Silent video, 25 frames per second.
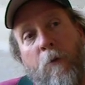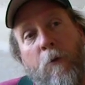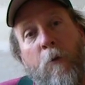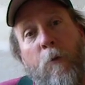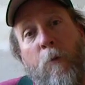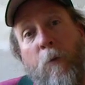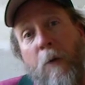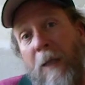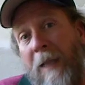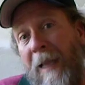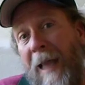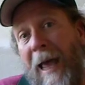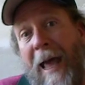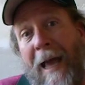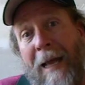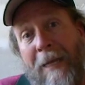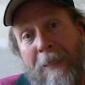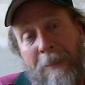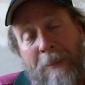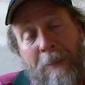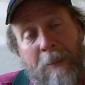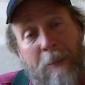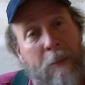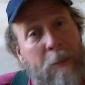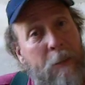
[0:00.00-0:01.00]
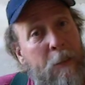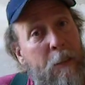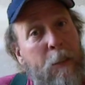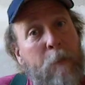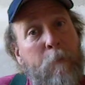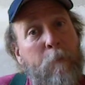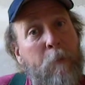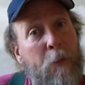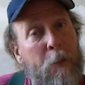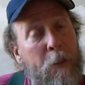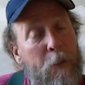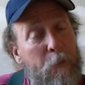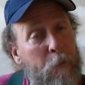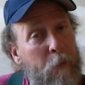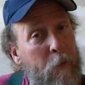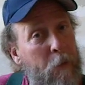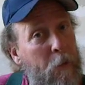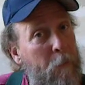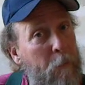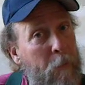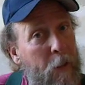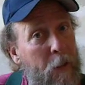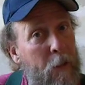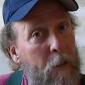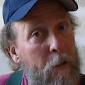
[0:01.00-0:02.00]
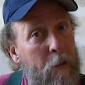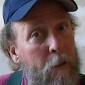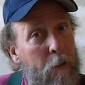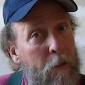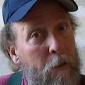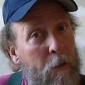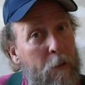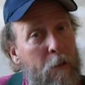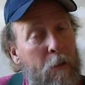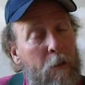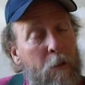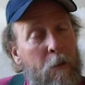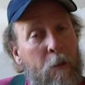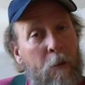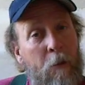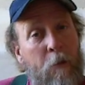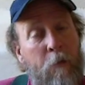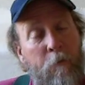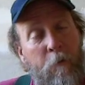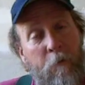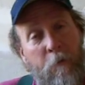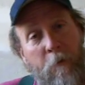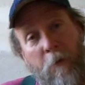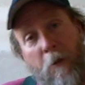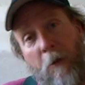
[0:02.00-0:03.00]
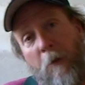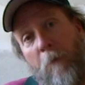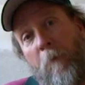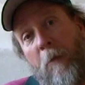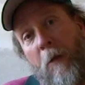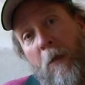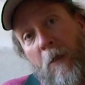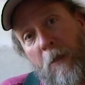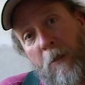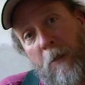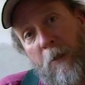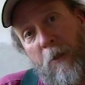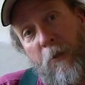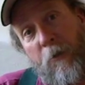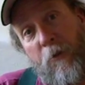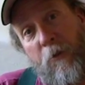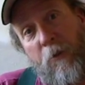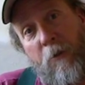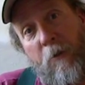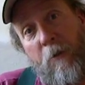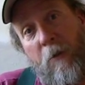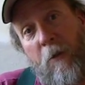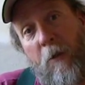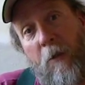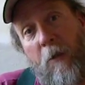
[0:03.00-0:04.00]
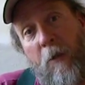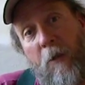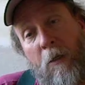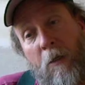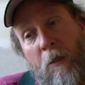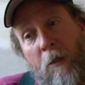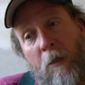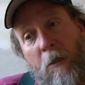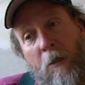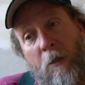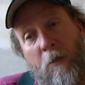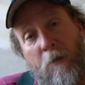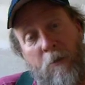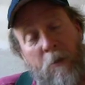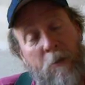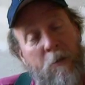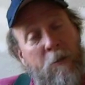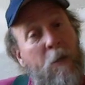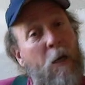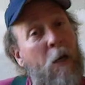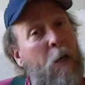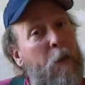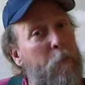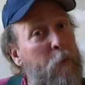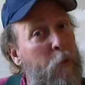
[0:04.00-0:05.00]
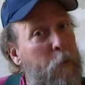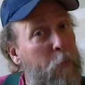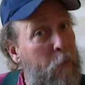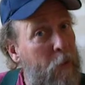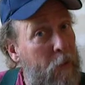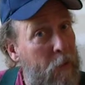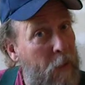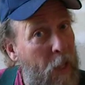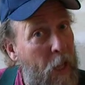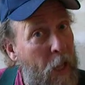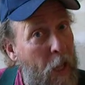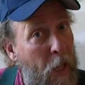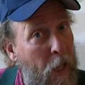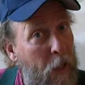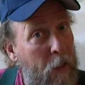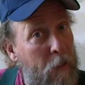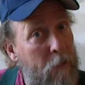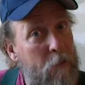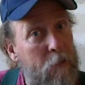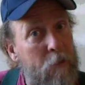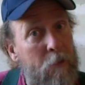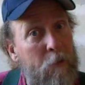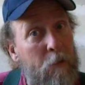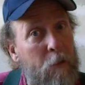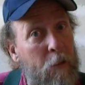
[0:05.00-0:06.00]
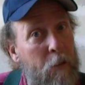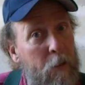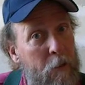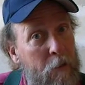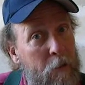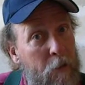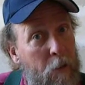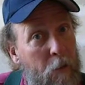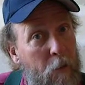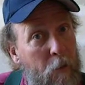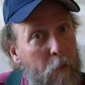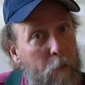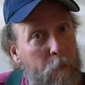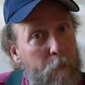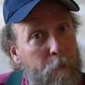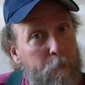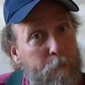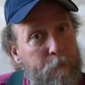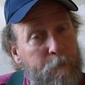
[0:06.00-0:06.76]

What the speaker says: relaxing deeply when they meditate. For them, meditation is a time to relax and let go.